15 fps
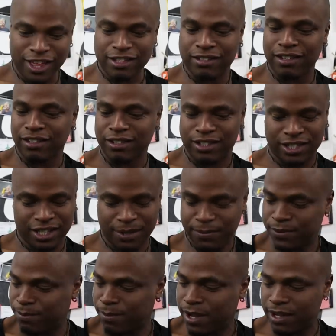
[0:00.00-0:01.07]
That's the
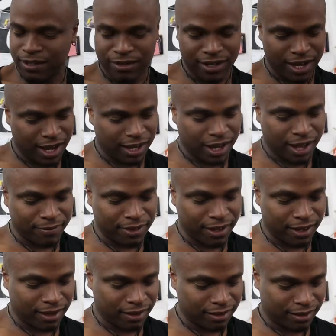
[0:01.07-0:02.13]
receipts, man. You can't have
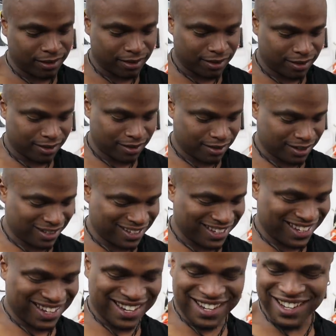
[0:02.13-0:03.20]
that. Done.
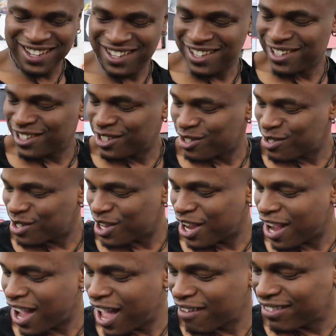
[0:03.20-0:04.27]
You
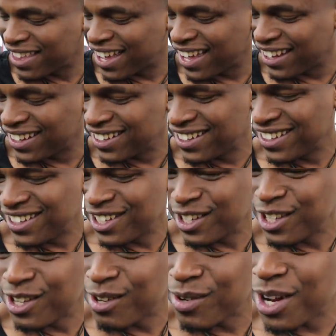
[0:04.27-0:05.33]
can't have that.
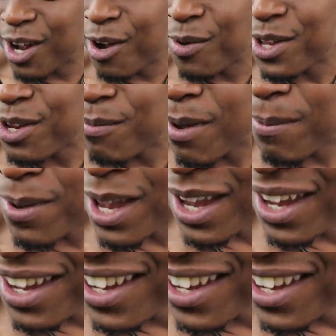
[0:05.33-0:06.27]
Look at mommy.